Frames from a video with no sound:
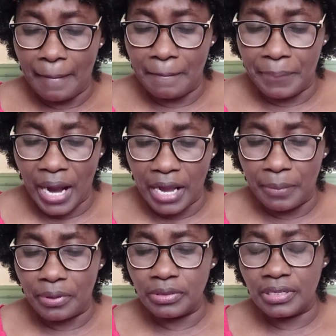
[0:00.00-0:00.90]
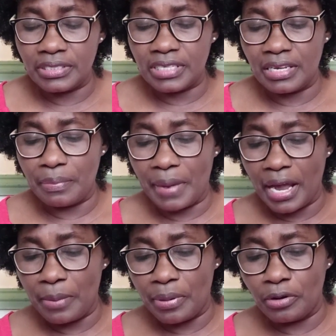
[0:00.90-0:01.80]
Bible, in this study
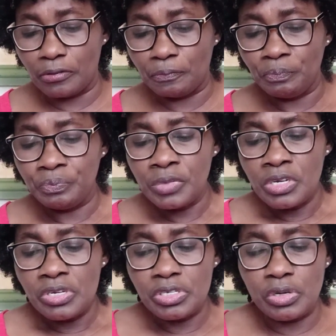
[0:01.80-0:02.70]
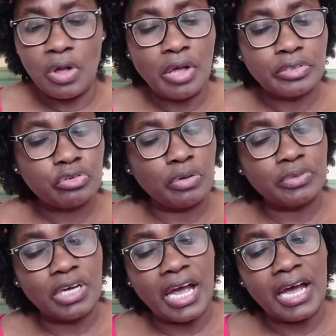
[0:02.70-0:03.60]
Bible. So, all
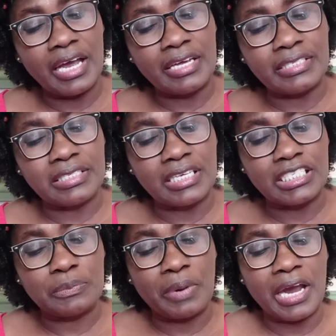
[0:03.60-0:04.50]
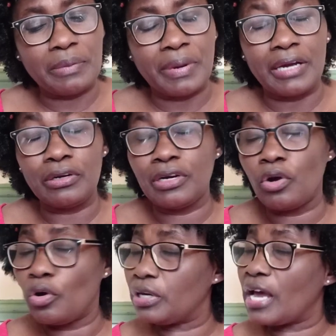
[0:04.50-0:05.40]
scripture is inspired by
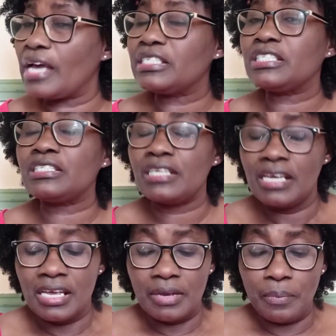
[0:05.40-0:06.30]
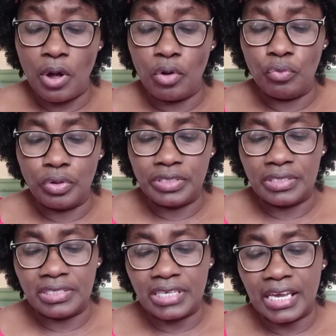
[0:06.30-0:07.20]
God, as Paul wrote
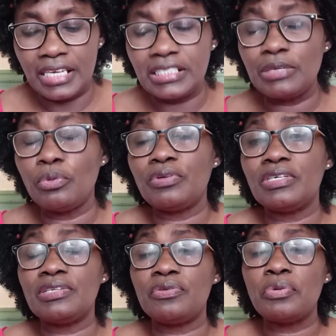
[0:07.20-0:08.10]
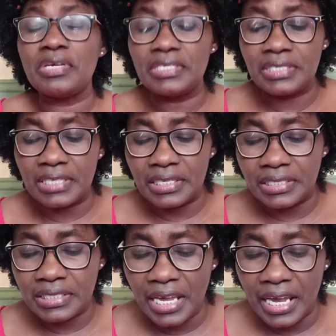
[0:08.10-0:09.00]
in 2 Timothy
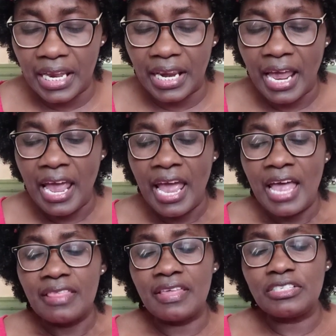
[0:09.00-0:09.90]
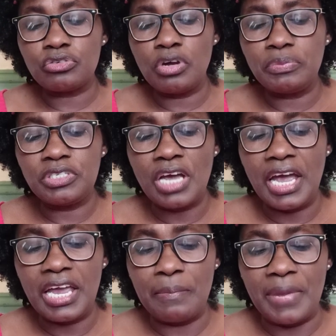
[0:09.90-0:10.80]
3:16. The
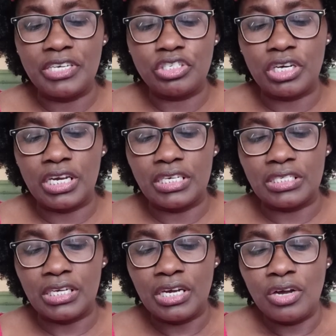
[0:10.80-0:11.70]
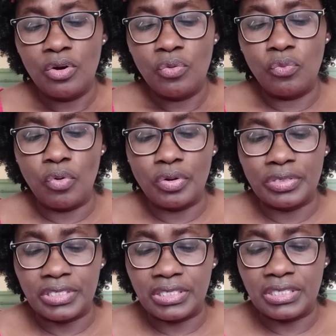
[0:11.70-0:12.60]
scripture he mentioned
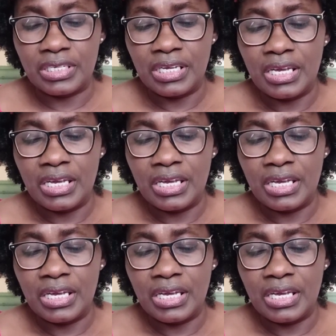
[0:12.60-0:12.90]
was